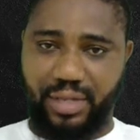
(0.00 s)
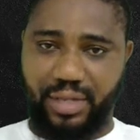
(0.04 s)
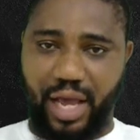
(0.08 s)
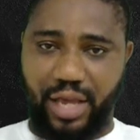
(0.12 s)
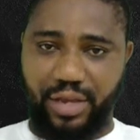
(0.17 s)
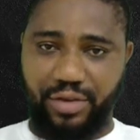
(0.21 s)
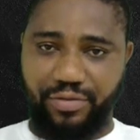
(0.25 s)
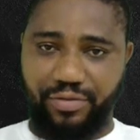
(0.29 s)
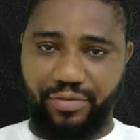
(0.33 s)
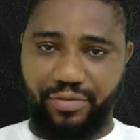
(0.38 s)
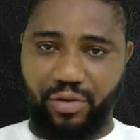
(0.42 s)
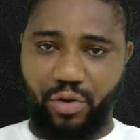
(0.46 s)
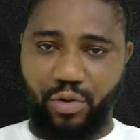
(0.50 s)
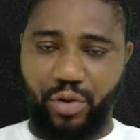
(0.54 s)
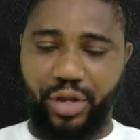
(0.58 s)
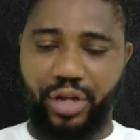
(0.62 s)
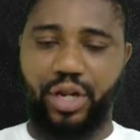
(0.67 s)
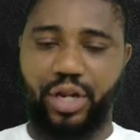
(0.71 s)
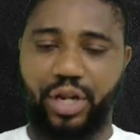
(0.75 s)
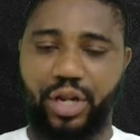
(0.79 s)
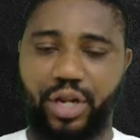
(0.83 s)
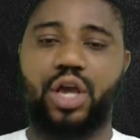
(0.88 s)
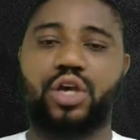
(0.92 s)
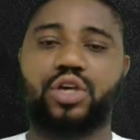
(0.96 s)
Are you
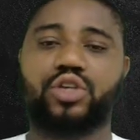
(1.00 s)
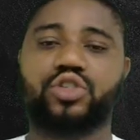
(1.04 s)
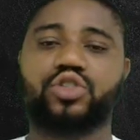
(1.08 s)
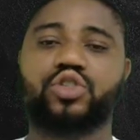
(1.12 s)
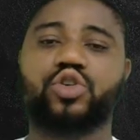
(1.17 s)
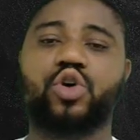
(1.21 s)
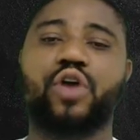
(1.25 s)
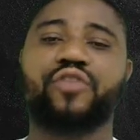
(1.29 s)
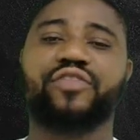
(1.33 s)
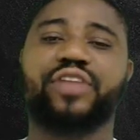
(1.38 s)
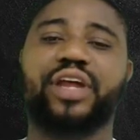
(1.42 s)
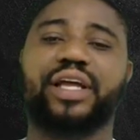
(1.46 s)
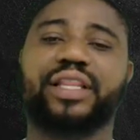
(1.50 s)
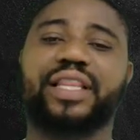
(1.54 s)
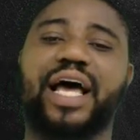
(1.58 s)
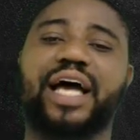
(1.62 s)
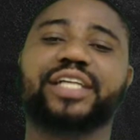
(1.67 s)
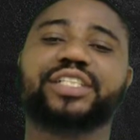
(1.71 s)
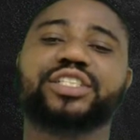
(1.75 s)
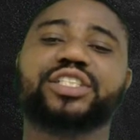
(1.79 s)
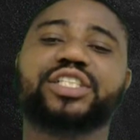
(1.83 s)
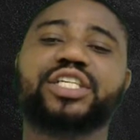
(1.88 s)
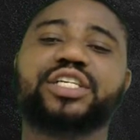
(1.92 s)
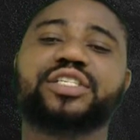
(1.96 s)
following? So if
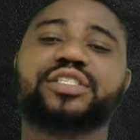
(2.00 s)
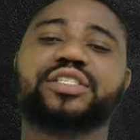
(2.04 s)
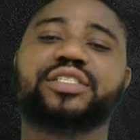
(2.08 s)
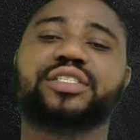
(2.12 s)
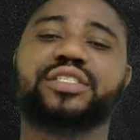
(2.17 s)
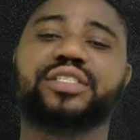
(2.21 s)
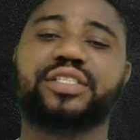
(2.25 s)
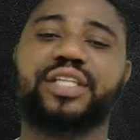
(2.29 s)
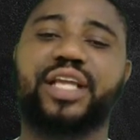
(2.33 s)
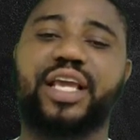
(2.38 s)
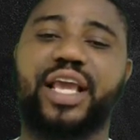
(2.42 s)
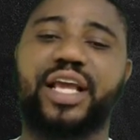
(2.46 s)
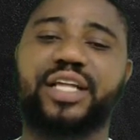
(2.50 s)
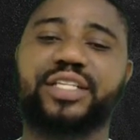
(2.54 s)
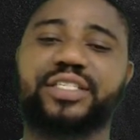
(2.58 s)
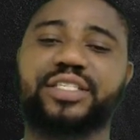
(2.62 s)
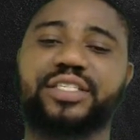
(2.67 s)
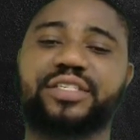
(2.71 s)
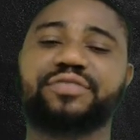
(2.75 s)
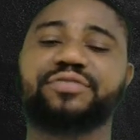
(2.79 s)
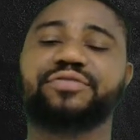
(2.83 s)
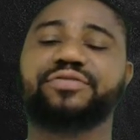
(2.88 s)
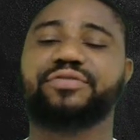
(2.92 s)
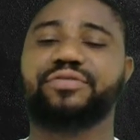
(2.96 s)
delta G is
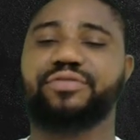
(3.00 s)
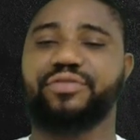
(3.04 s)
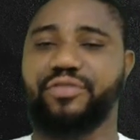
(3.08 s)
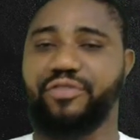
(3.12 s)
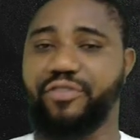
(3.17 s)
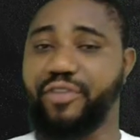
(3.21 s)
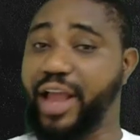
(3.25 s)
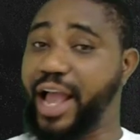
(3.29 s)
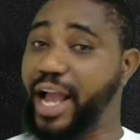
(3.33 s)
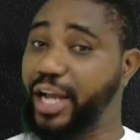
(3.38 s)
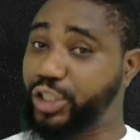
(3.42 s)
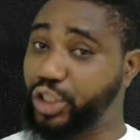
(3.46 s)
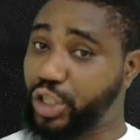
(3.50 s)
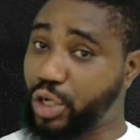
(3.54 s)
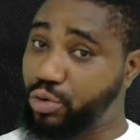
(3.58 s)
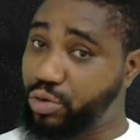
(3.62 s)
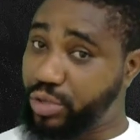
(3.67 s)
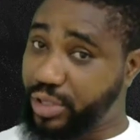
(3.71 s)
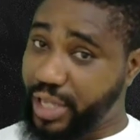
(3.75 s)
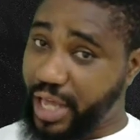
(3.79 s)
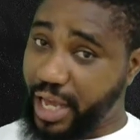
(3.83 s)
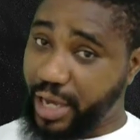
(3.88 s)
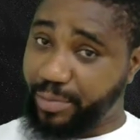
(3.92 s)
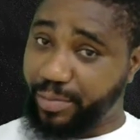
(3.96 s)
negative, reaction
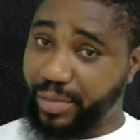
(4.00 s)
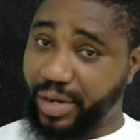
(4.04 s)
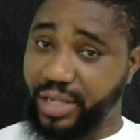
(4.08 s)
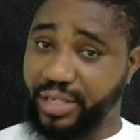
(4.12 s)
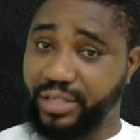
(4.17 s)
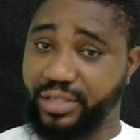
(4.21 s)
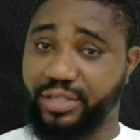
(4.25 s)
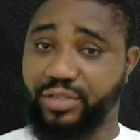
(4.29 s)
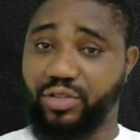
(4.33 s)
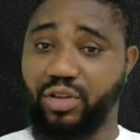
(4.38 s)
will take place.